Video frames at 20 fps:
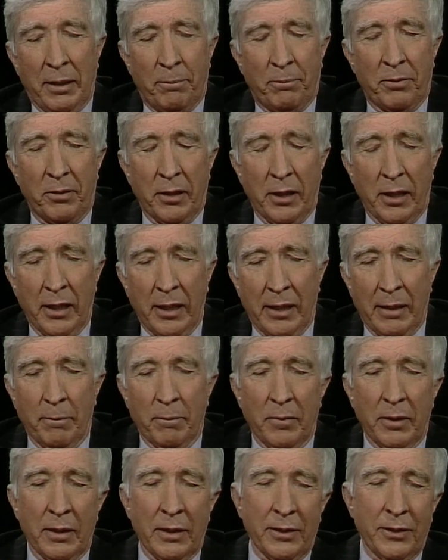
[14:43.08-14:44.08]
my
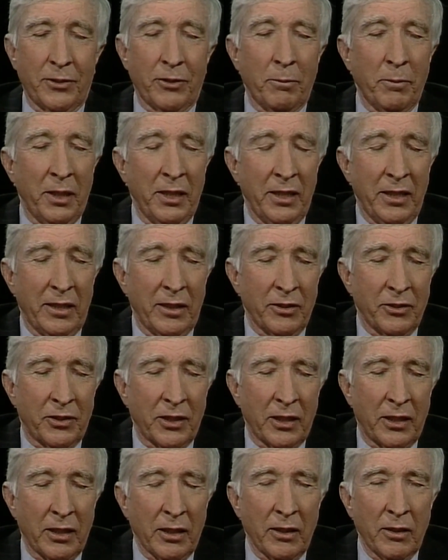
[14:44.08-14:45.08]
prime uh, so many
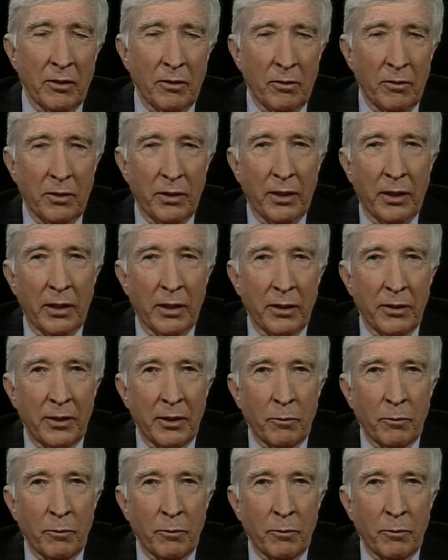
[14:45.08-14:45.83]
years ago, uh,